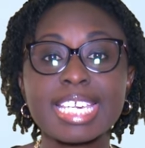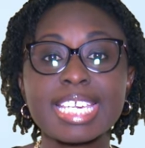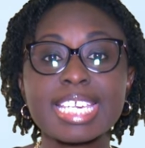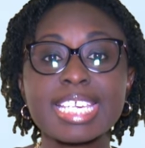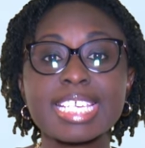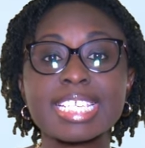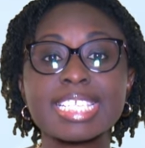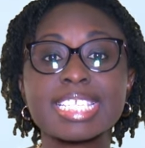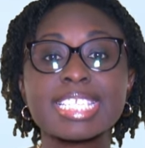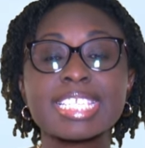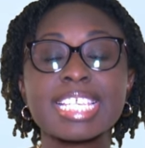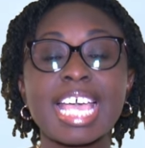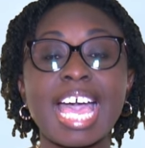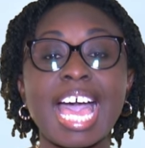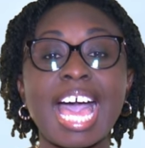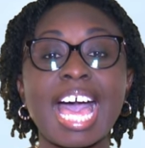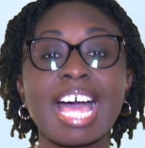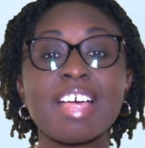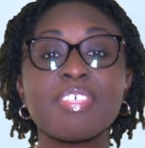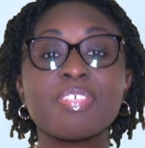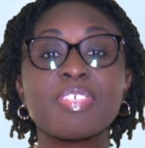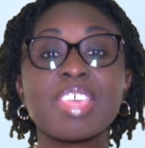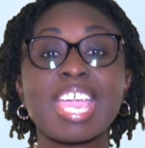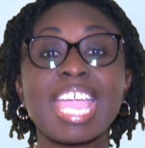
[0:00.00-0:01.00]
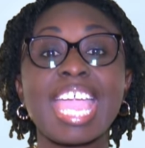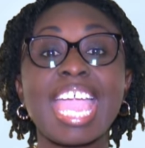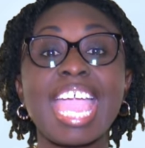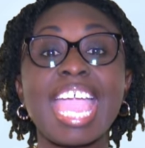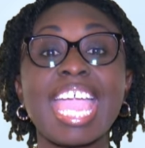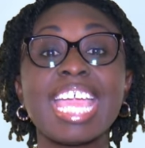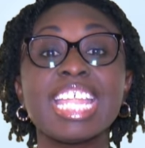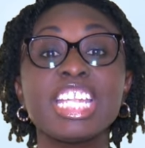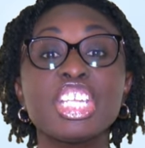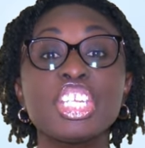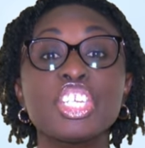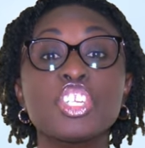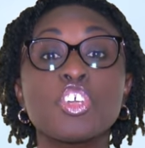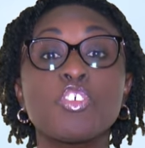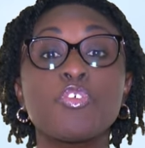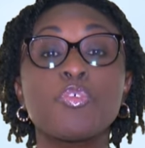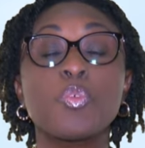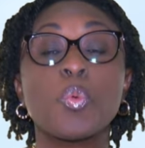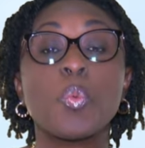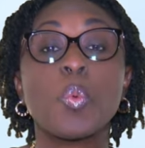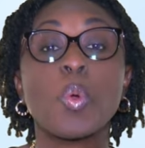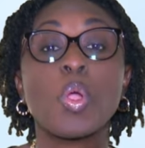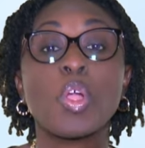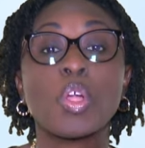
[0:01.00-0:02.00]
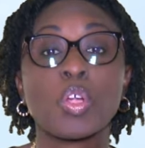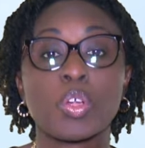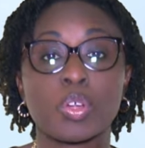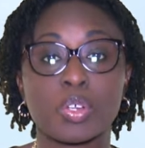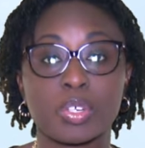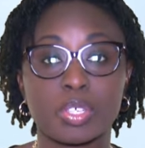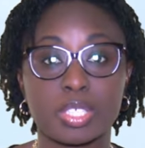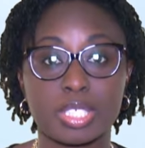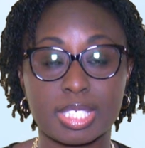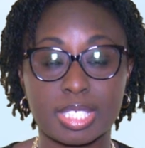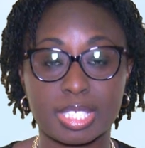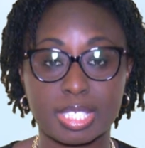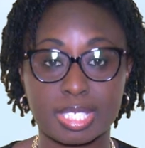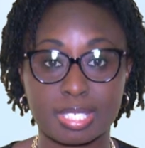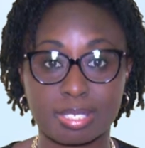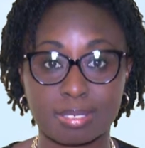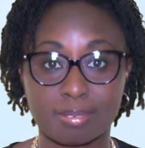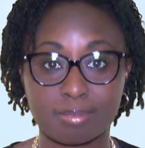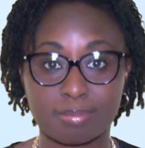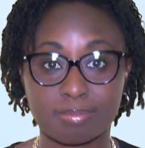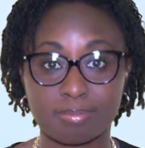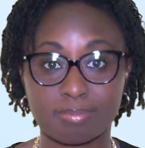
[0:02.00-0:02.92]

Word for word: is at the end of words.